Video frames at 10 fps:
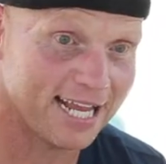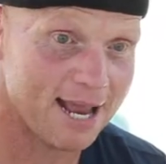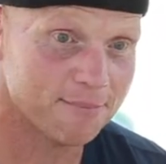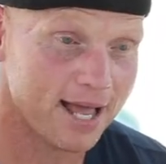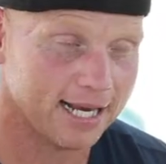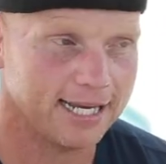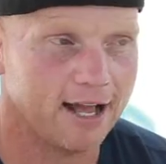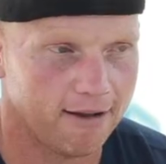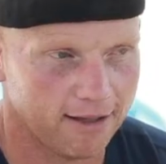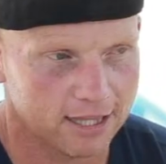came back.
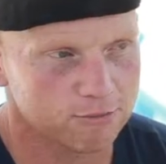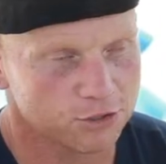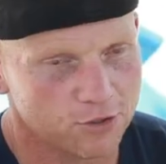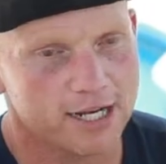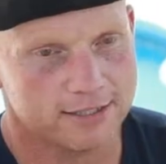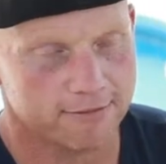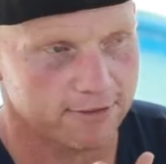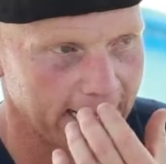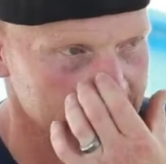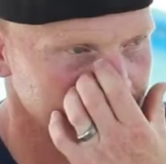Now, there was traces of
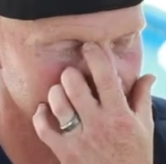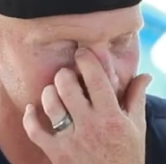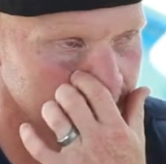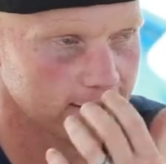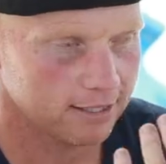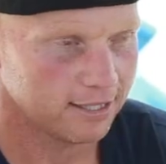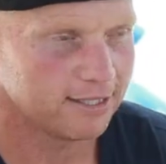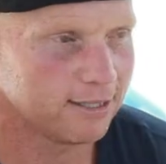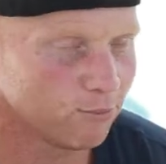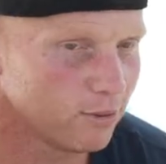things, but
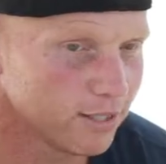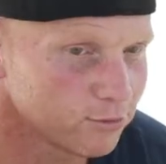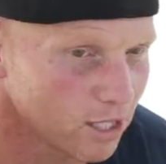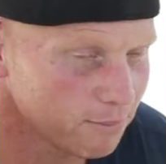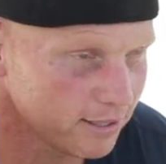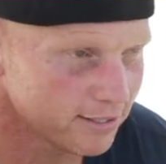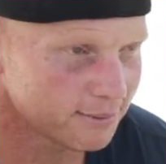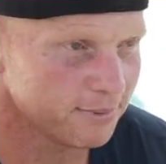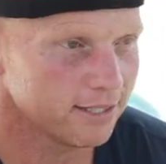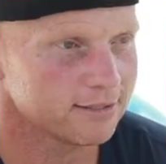it was going to be
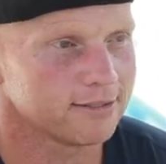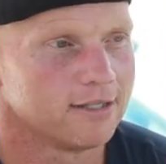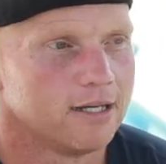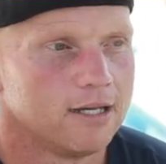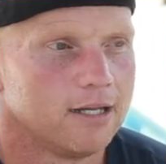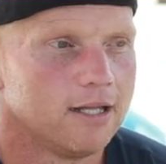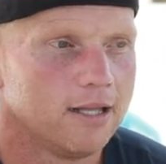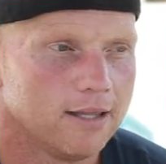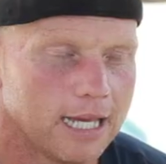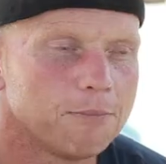dismissed.
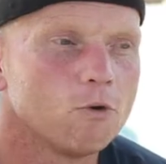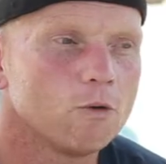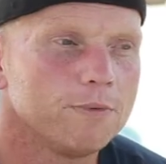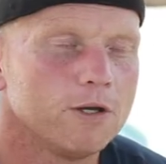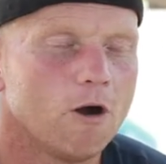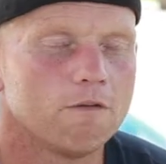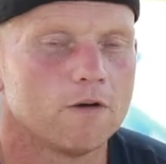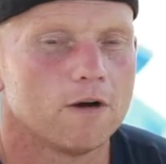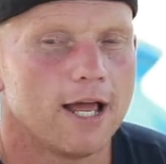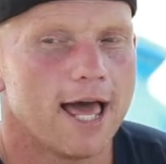They pulled me
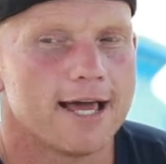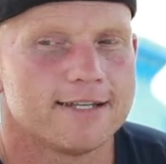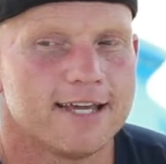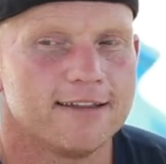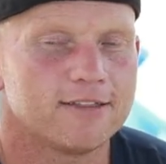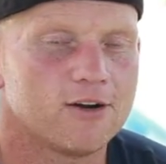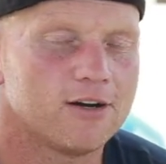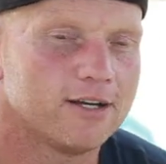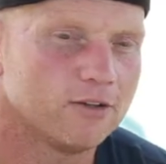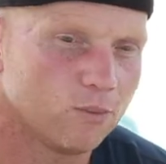over at
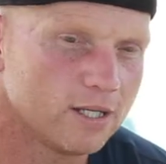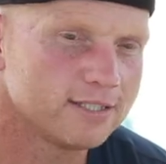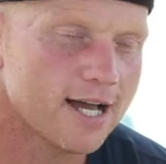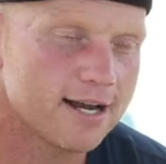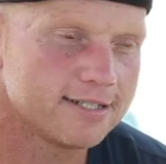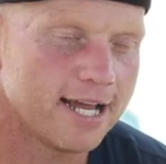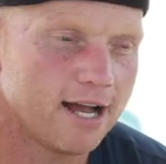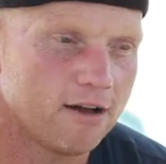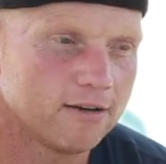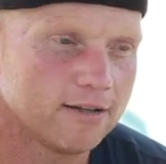10:30 on the west side of
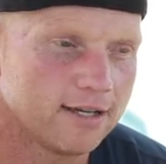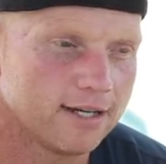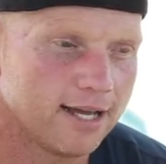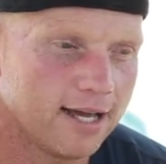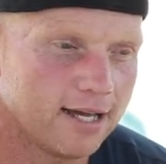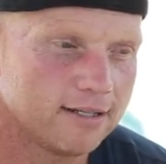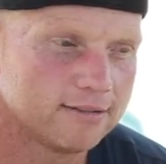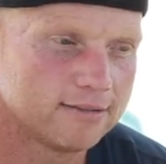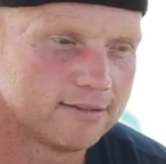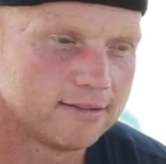town, and I had
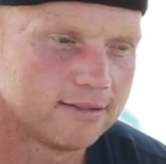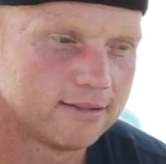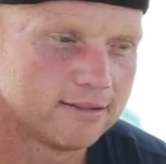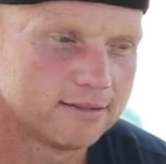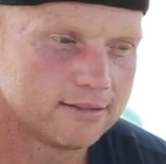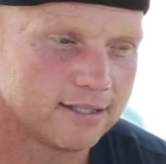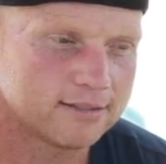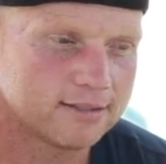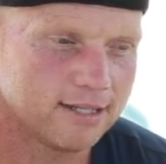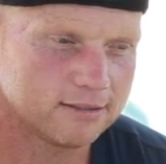
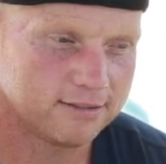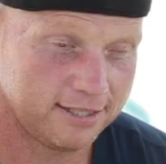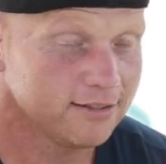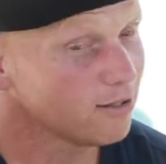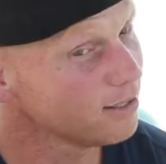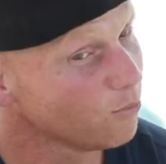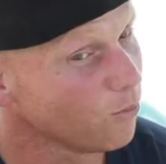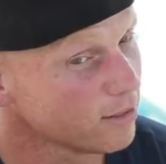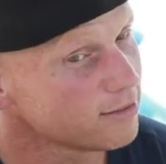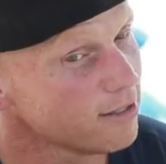60, it's 10:30 in the
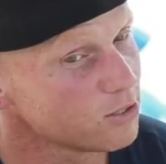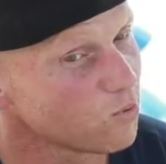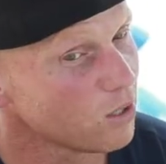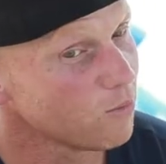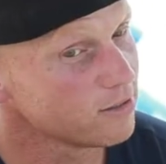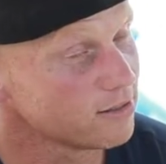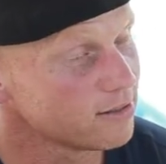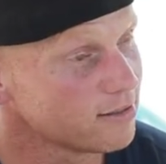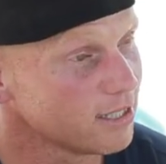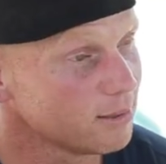morning. This tells you where I was at
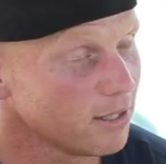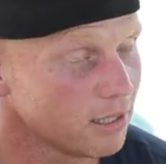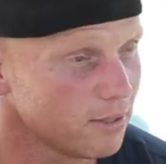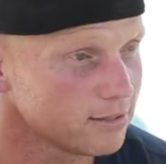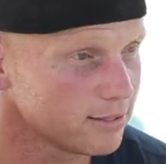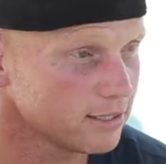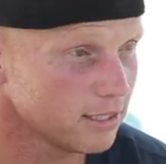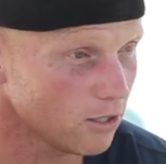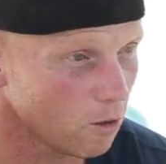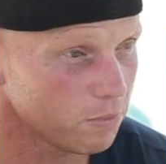this time. I had about
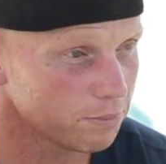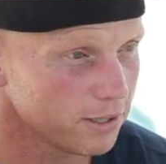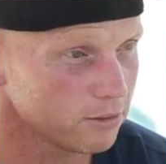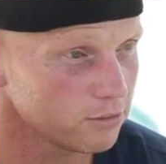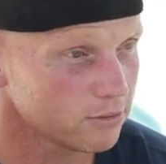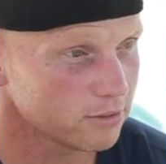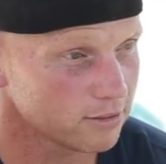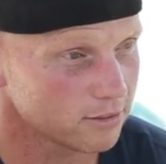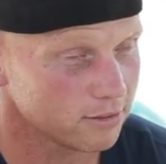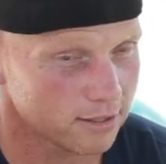60 open pills,
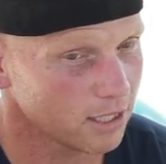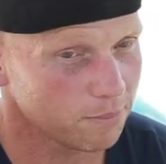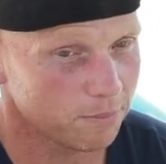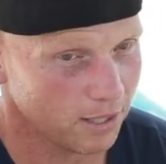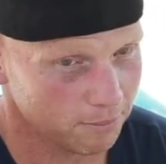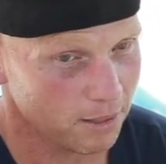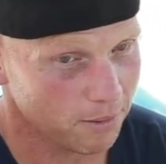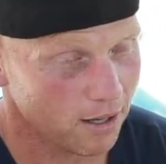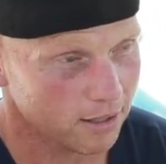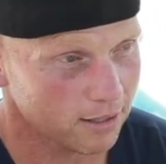just not in my
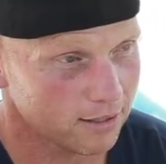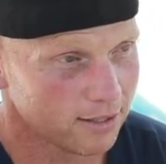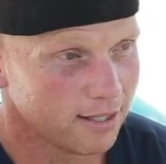pocket,